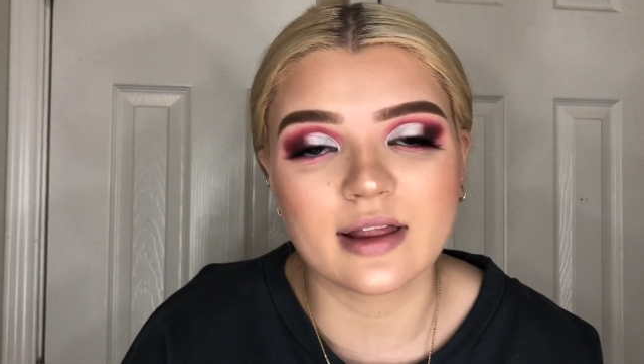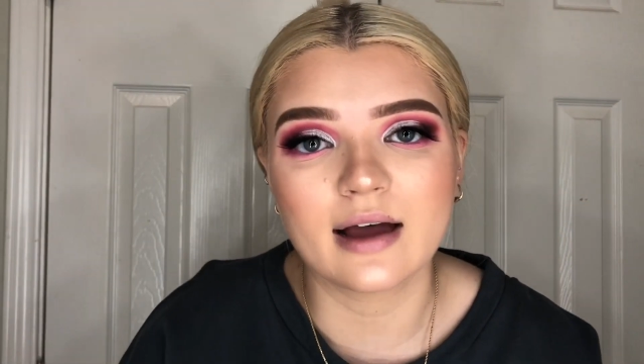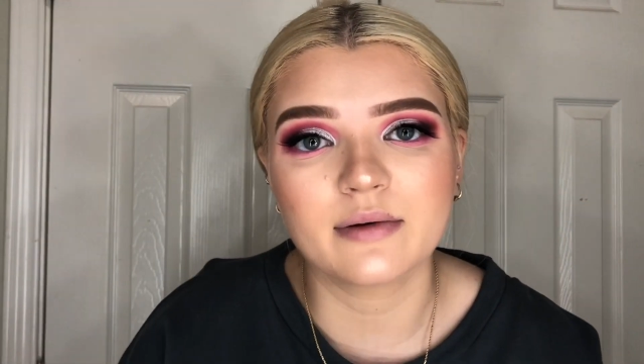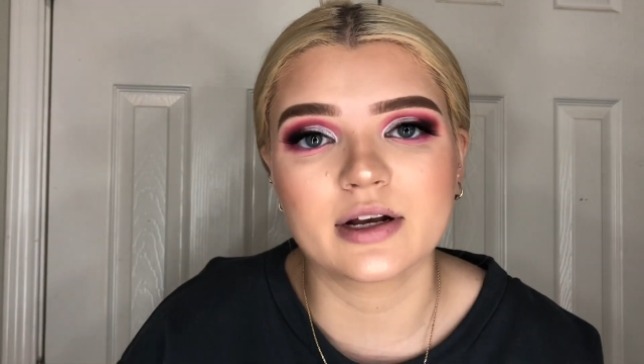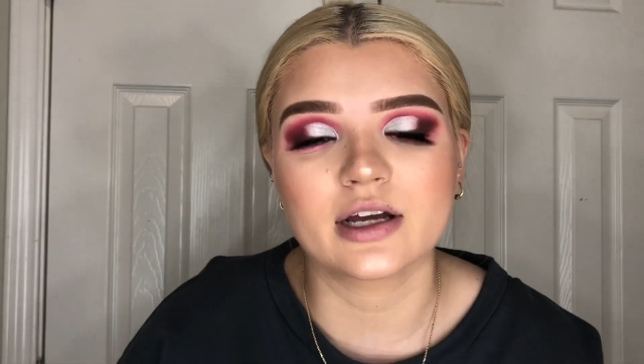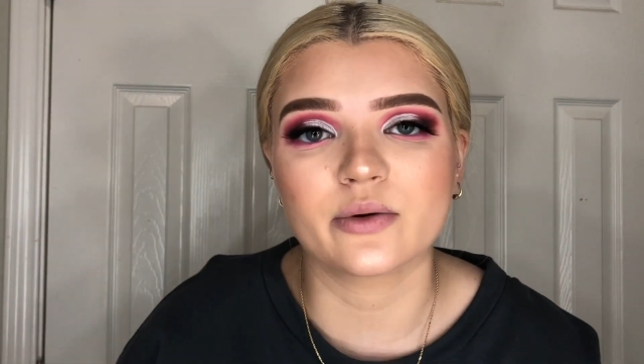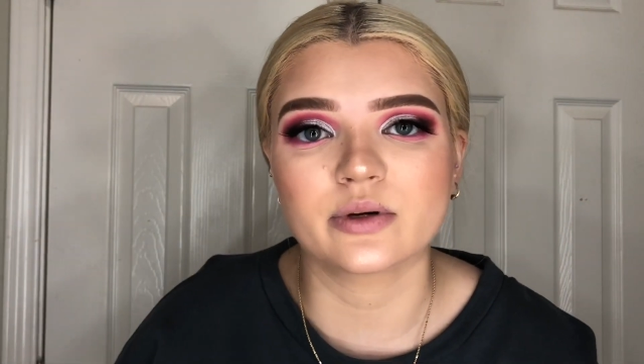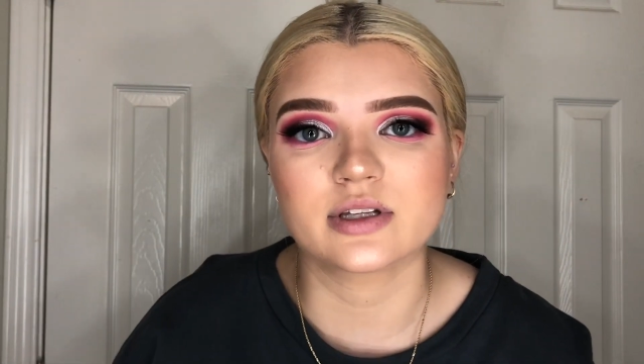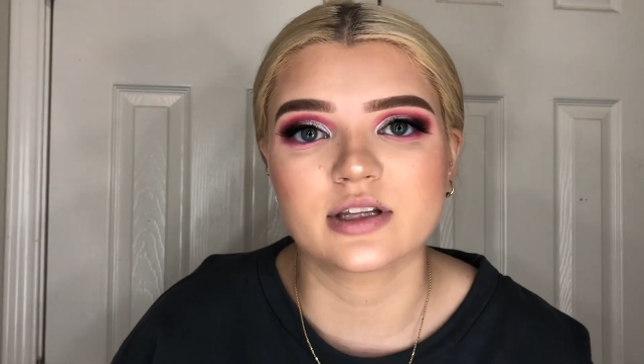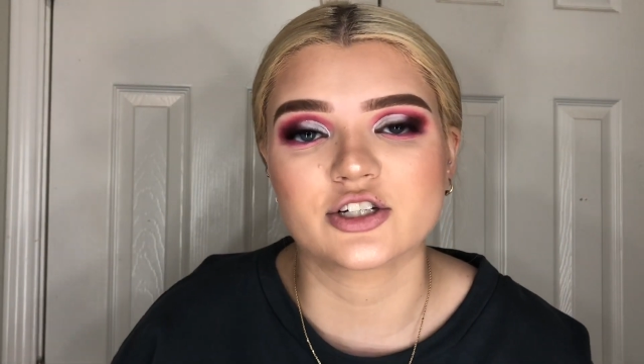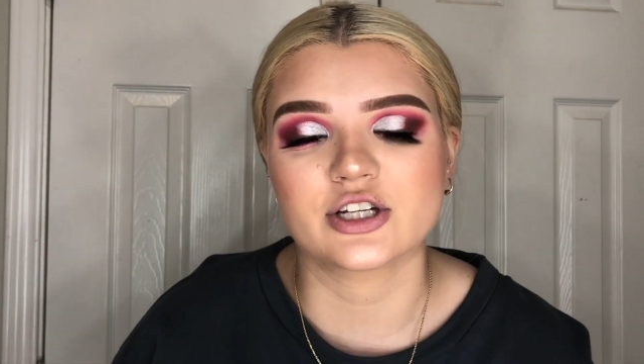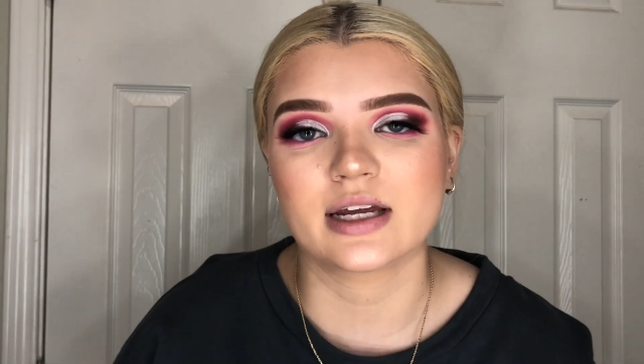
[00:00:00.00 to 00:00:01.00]
I'm gonna go into
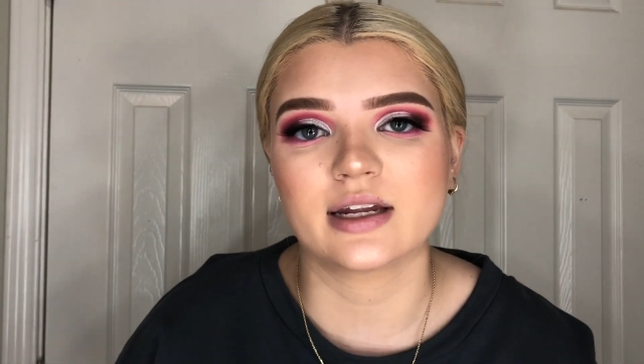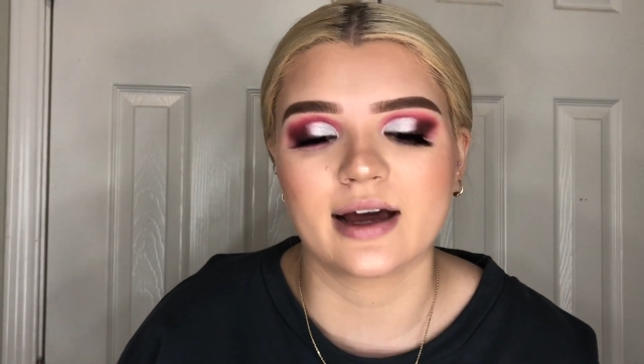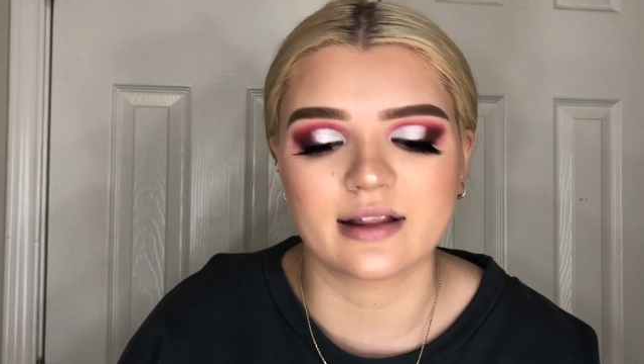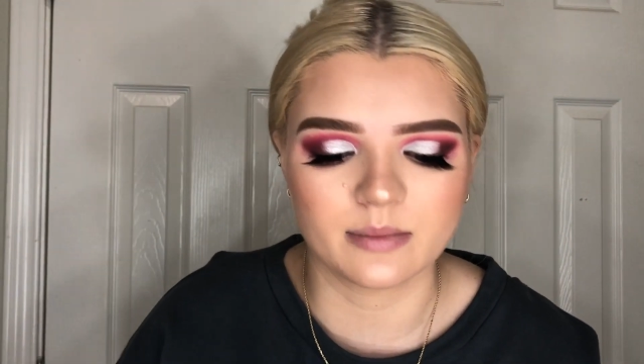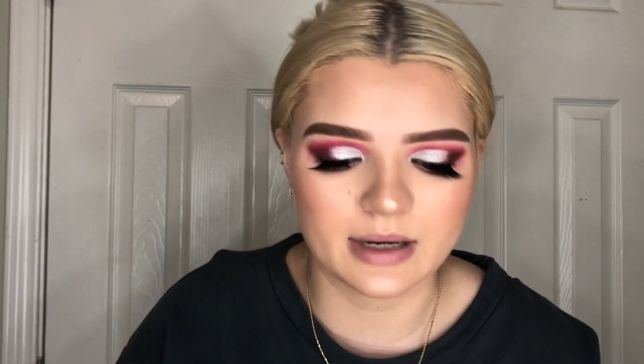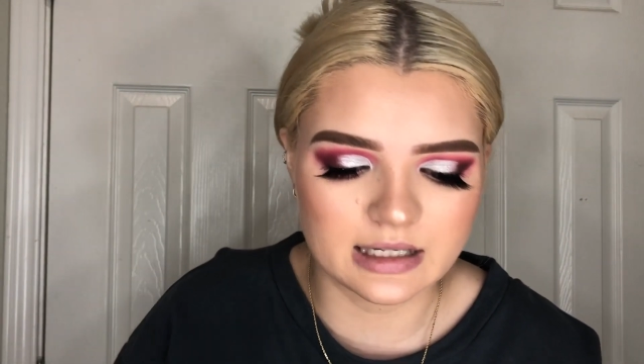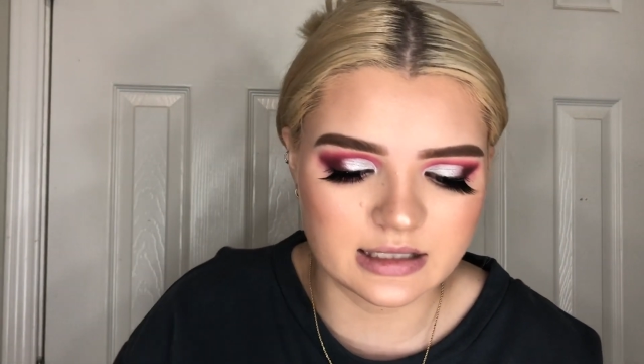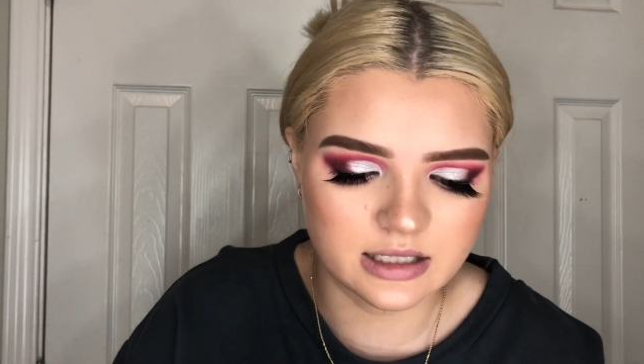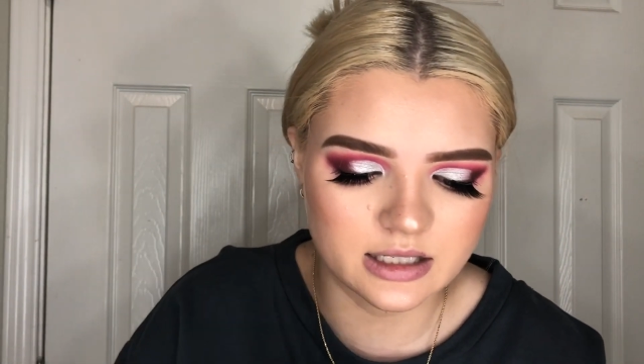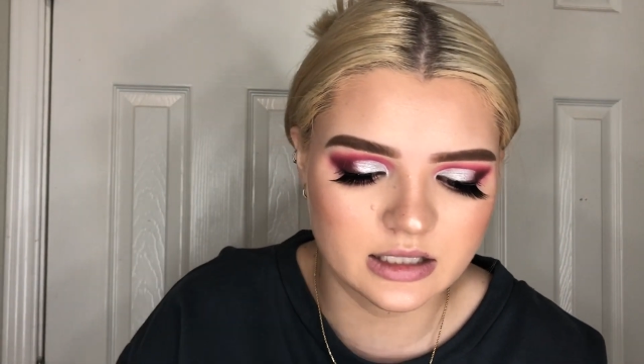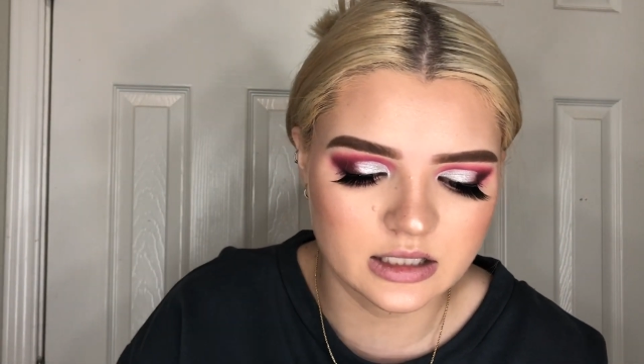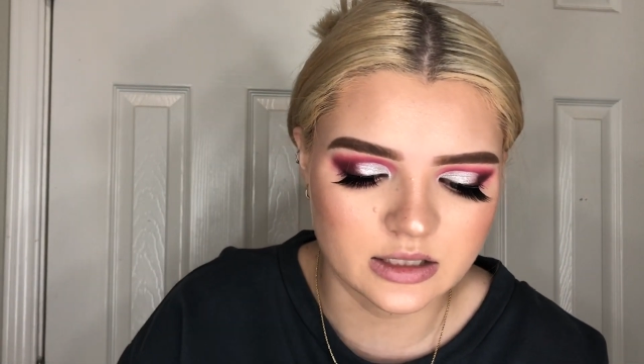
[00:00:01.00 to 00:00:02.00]
the shade
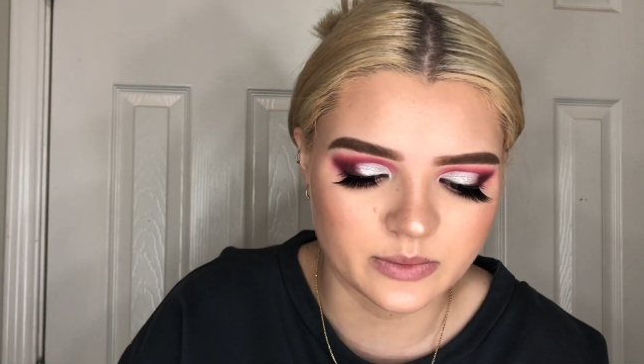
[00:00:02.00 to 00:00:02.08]
Calabasas,